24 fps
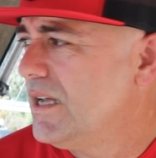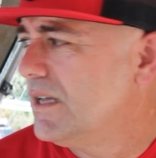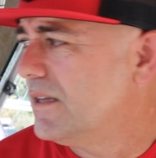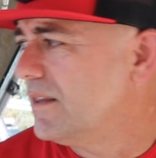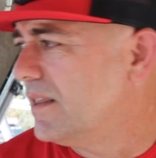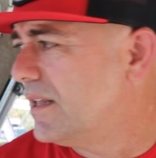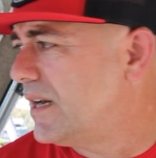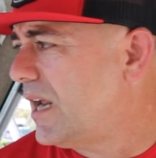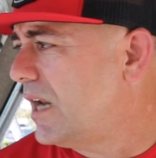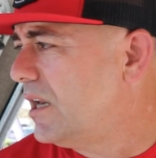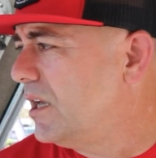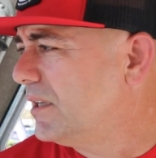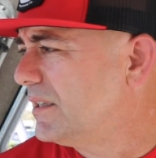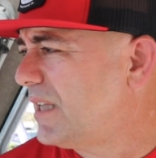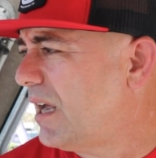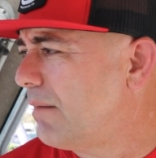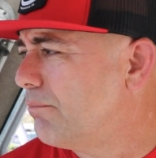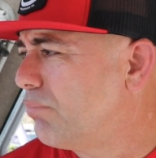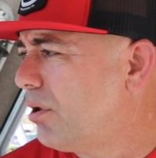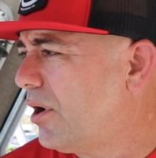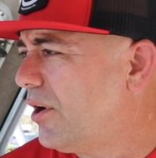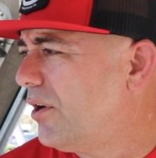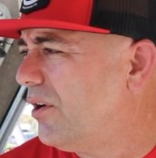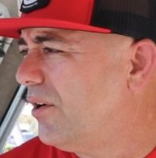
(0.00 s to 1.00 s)
Then I looked
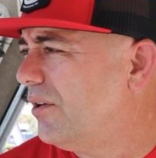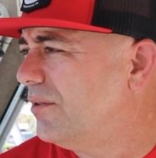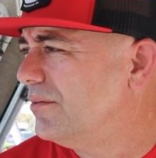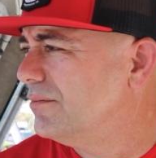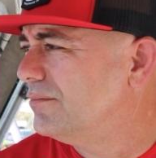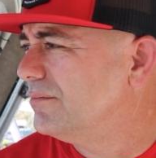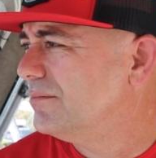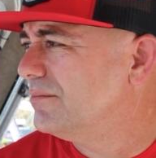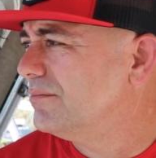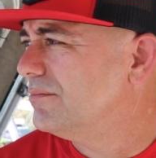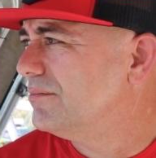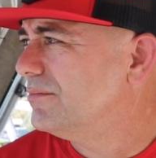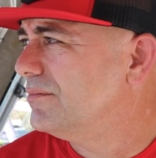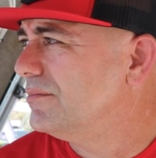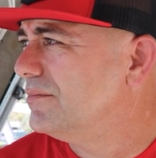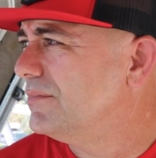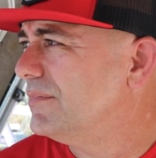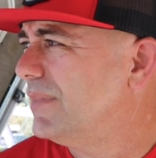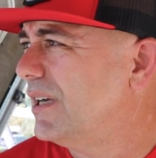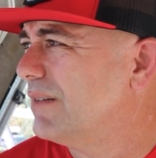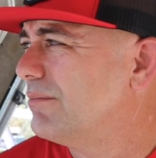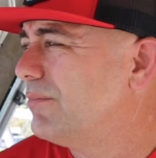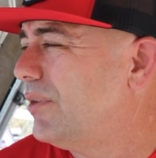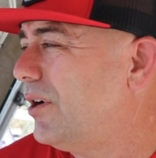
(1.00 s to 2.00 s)
at Berto,
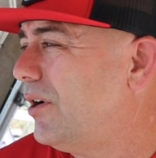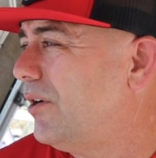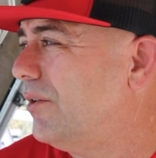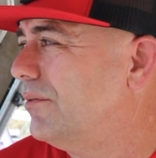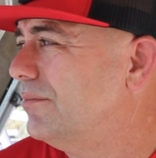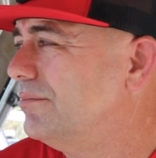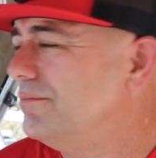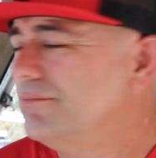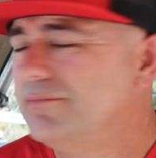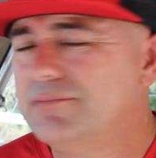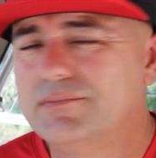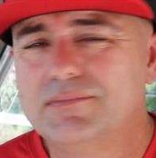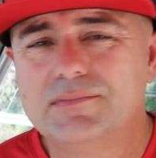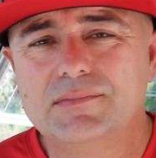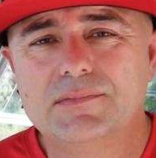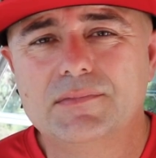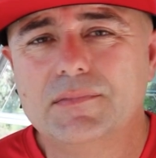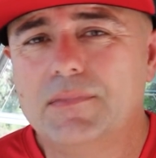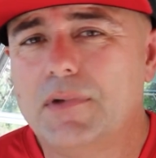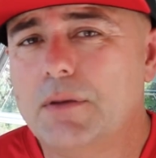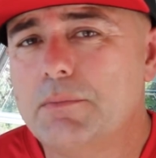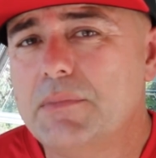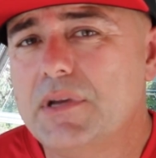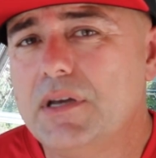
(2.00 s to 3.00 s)
like, bro,
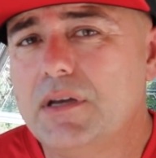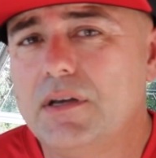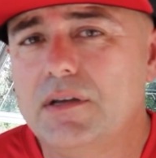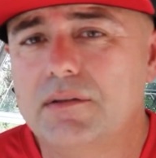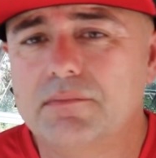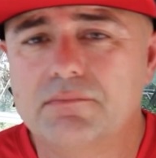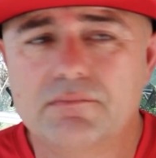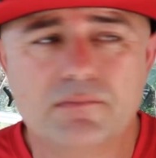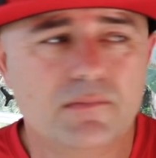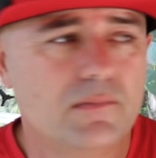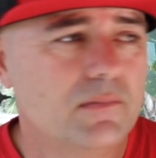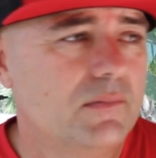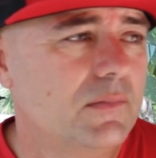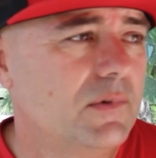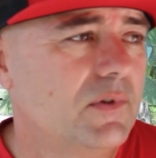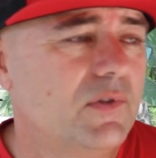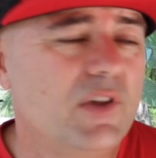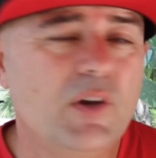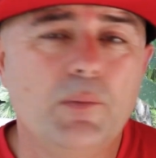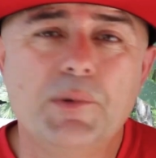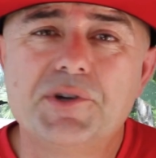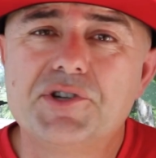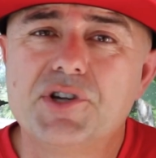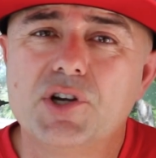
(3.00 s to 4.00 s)
you
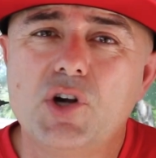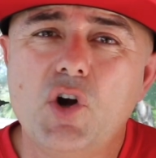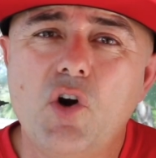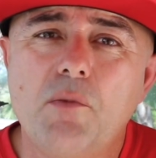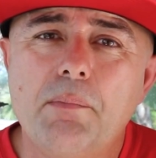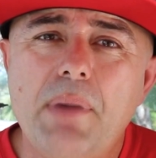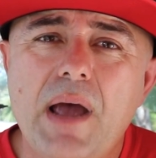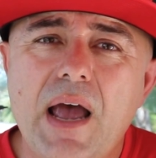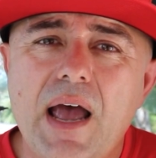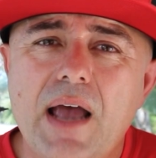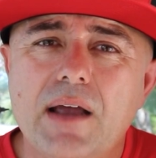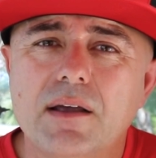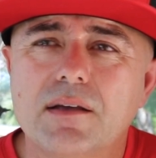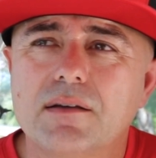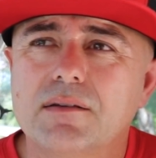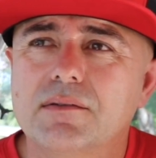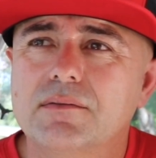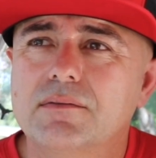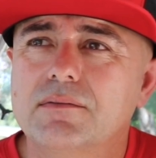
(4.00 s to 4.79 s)
think we should go back?